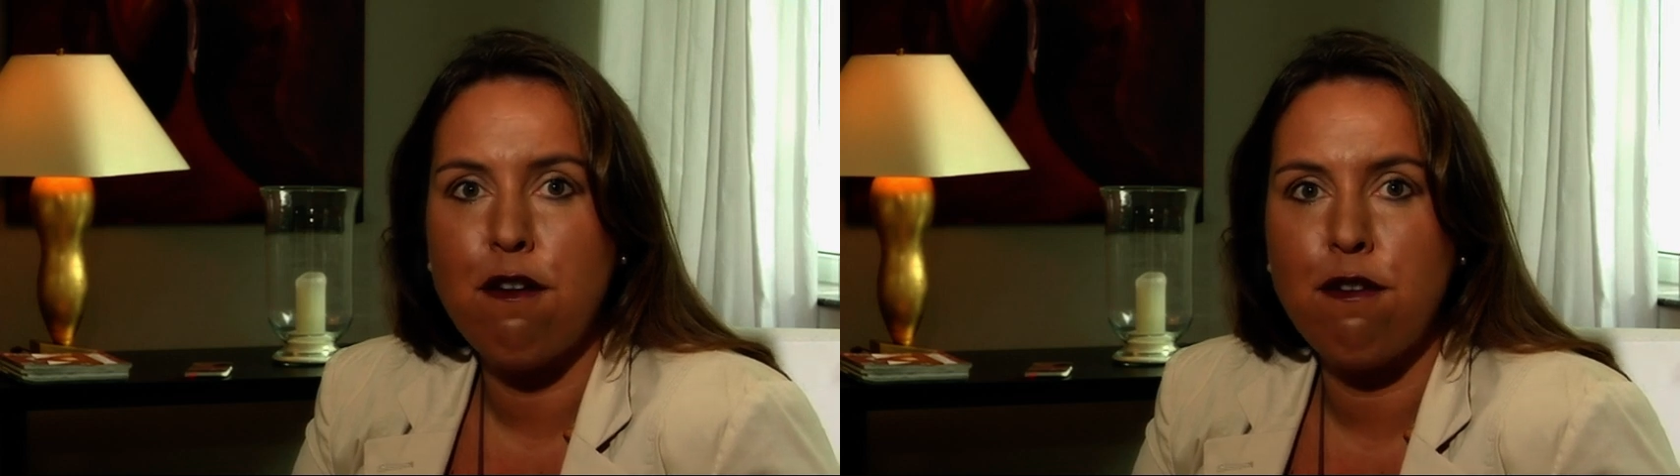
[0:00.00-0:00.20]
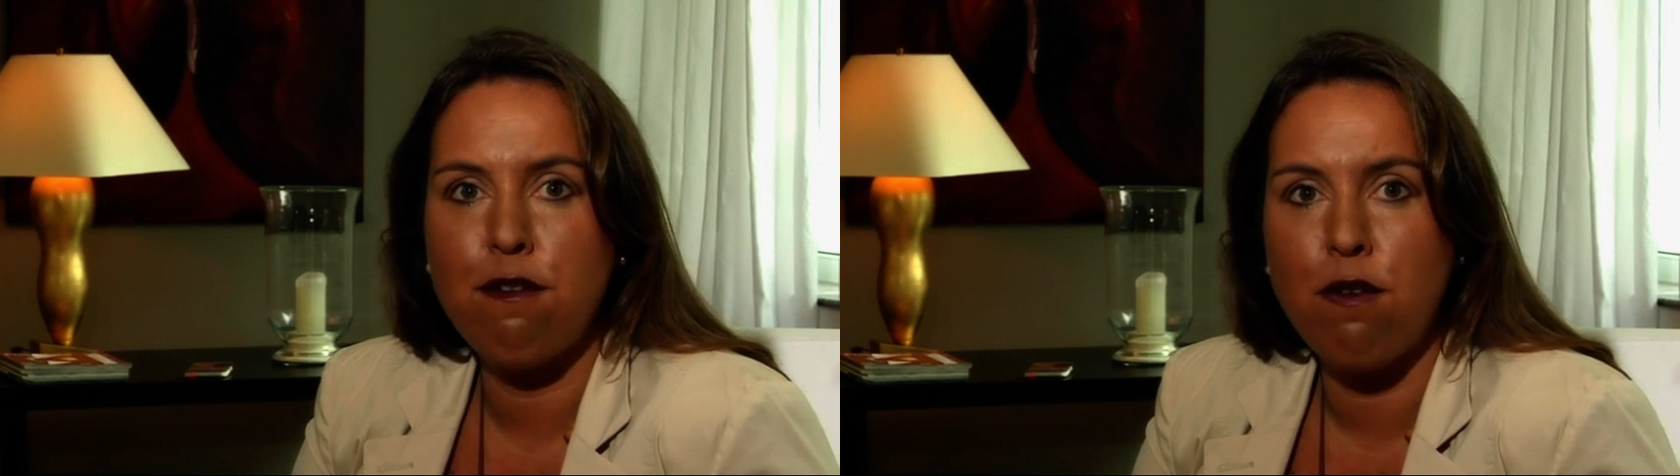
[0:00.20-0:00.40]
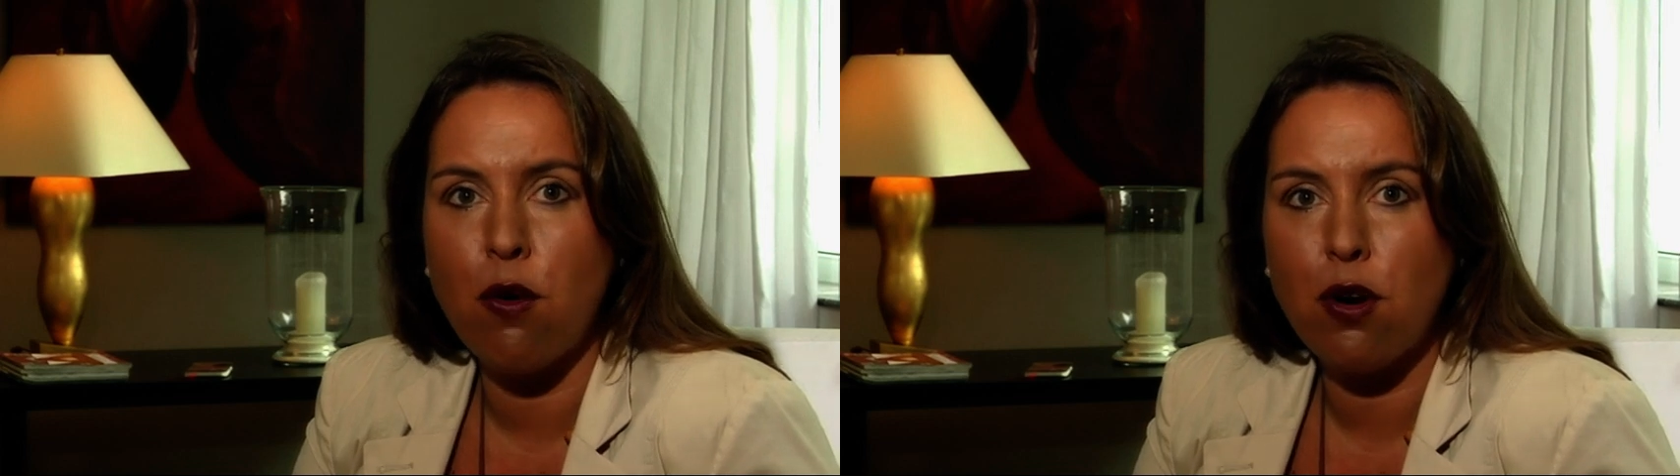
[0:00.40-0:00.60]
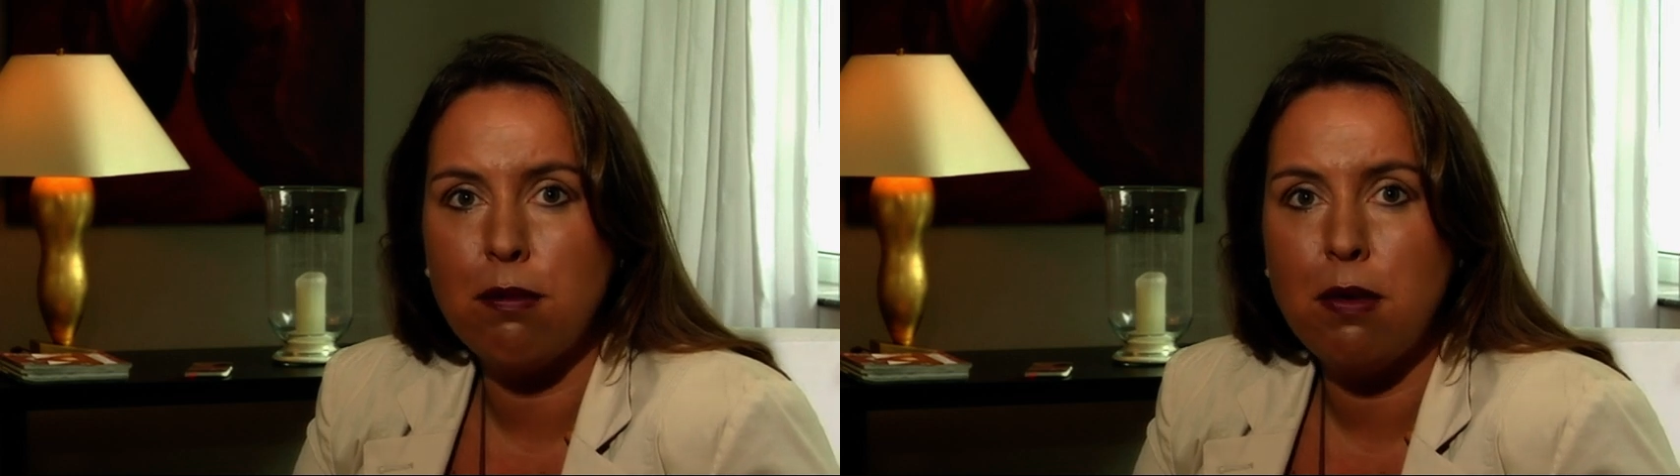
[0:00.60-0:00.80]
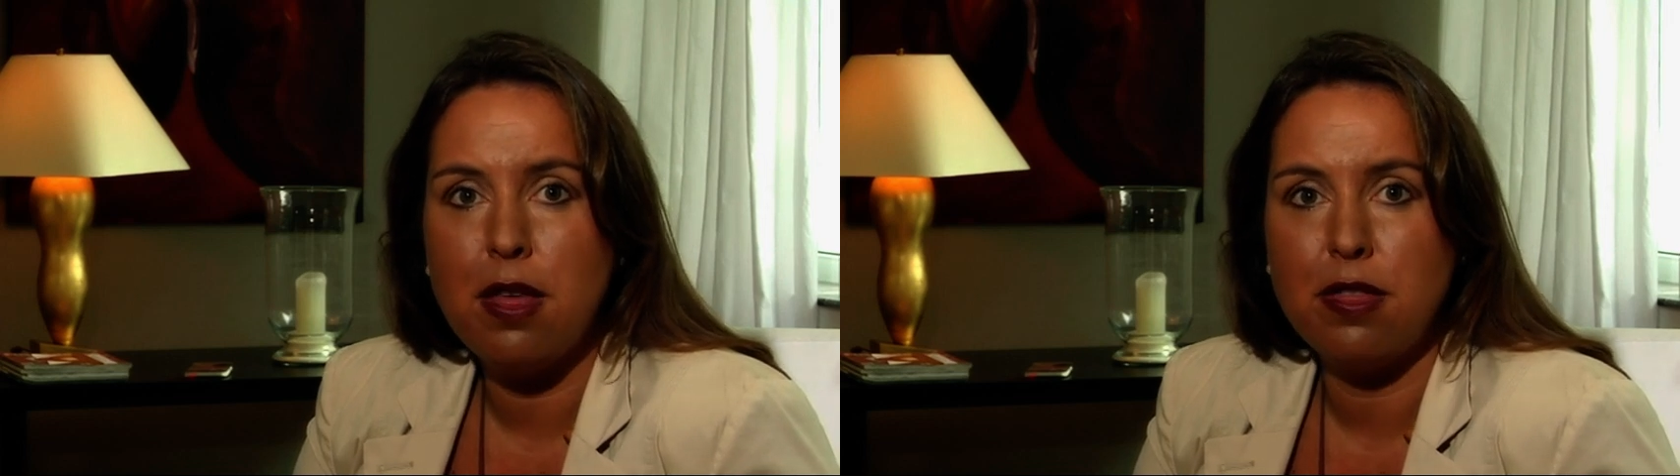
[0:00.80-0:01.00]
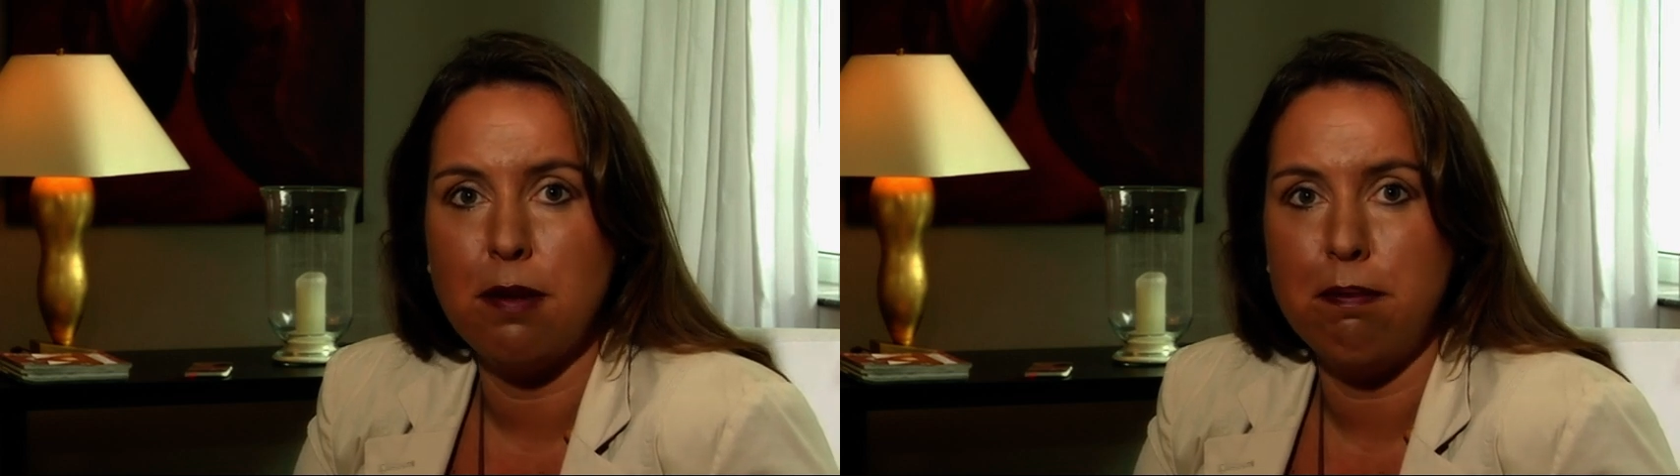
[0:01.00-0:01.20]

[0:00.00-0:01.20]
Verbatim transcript: form the